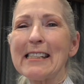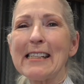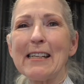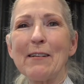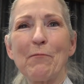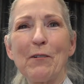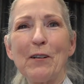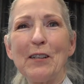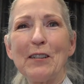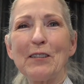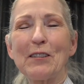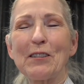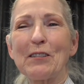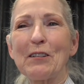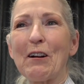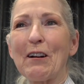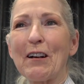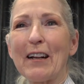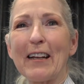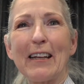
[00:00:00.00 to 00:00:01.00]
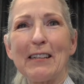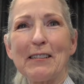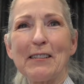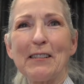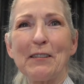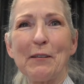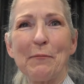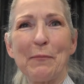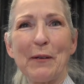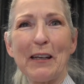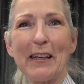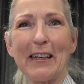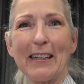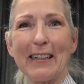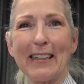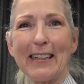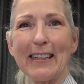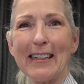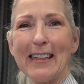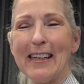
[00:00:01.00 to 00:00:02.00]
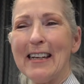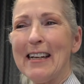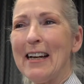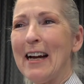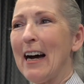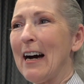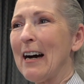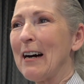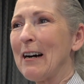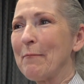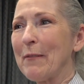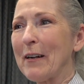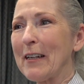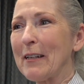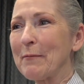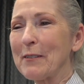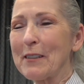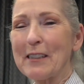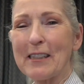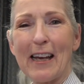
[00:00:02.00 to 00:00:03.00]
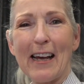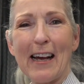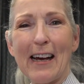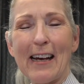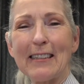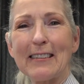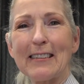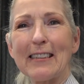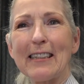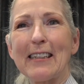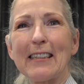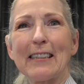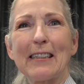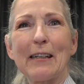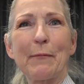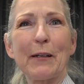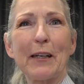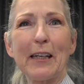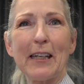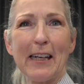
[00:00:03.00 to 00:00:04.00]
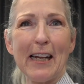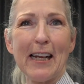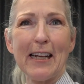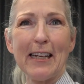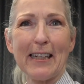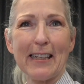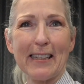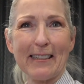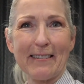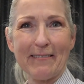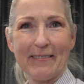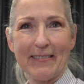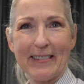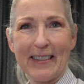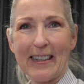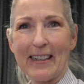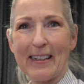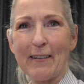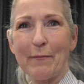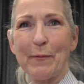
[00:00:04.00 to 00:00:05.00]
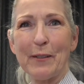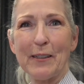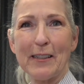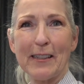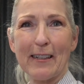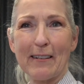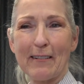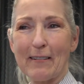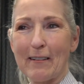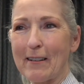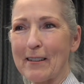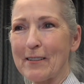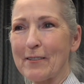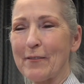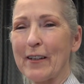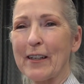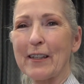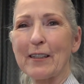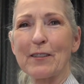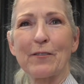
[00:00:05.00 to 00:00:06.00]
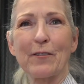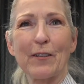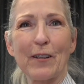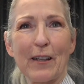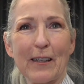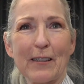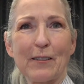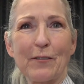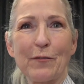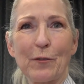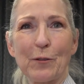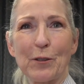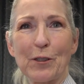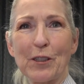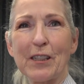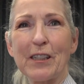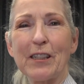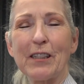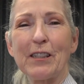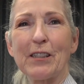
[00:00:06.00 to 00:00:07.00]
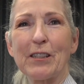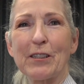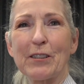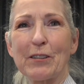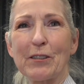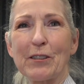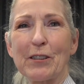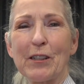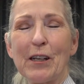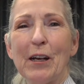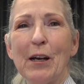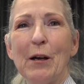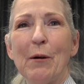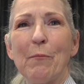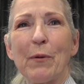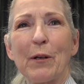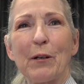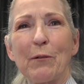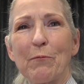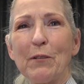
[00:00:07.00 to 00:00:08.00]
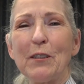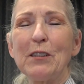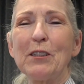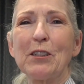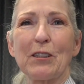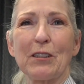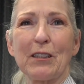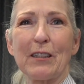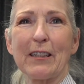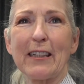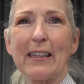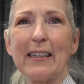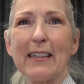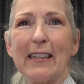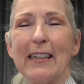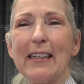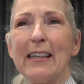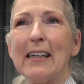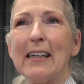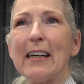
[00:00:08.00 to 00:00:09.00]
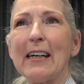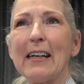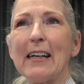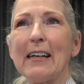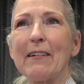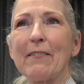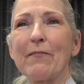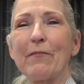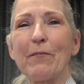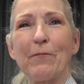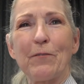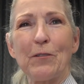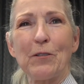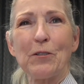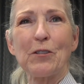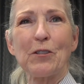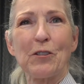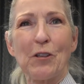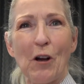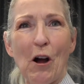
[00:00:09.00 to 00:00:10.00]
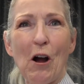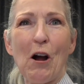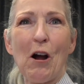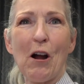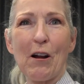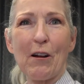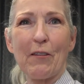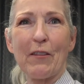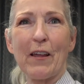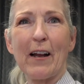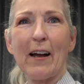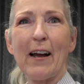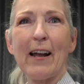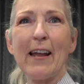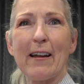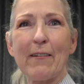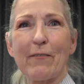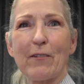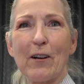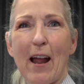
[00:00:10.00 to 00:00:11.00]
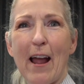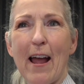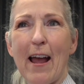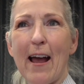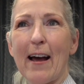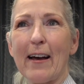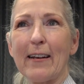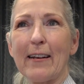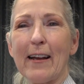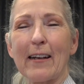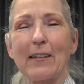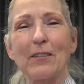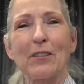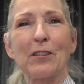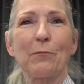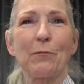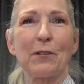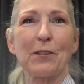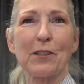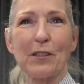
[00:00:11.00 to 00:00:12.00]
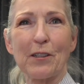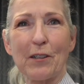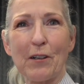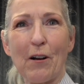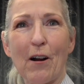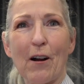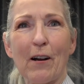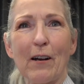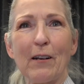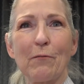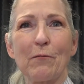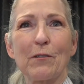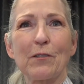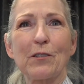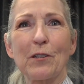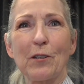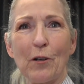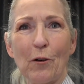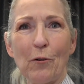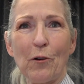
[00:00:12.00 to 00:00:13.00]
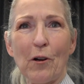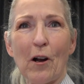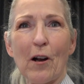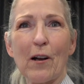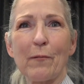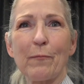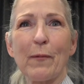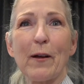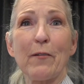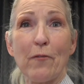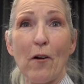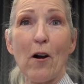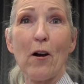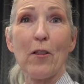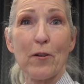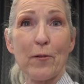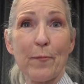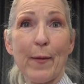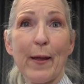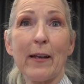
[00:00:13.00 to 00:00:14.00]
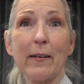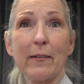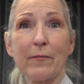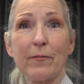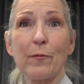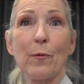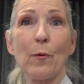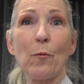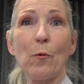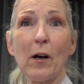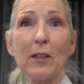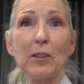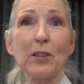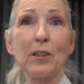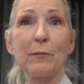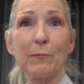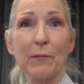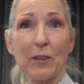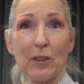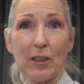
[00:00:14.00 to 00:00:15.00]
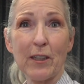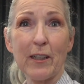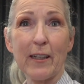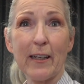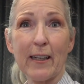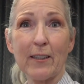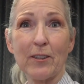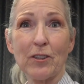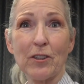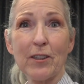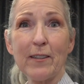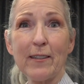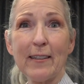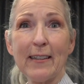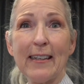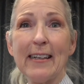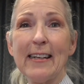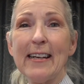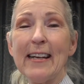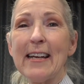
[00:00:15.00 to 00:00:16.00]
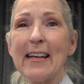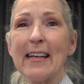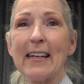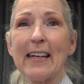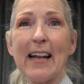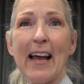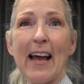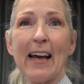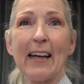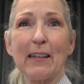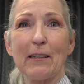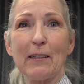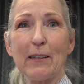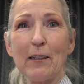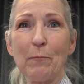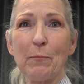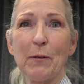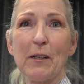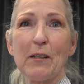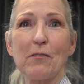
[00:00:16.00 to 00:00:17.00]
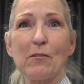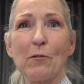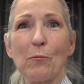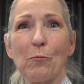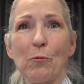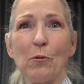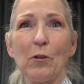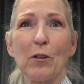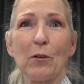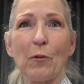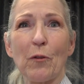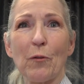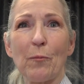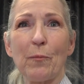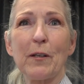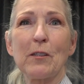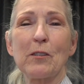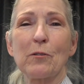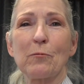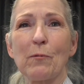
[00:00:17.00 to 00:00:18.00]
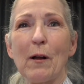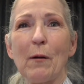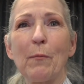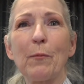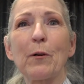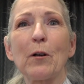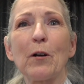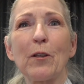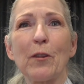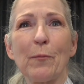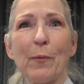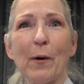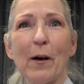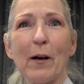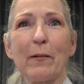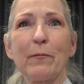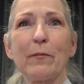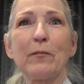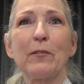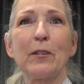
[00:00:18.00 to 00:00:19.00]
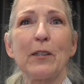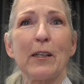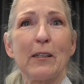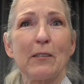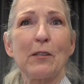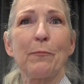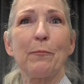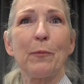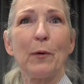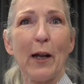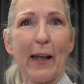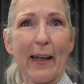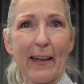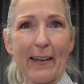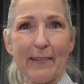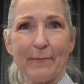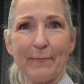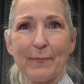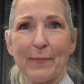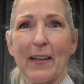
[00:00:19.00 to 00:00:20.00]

see where to start. I guess at the beginning, my name is Kat and I'm a Canadian and I've been down in Las Vegas for the last 14 years. But originally, the first car that I ever had actually wasn't a car, it was a go-kart, and my father made it from a washing machine engine, and it had a little piece of wood with a piece of rubber on the bottom of it as a brake.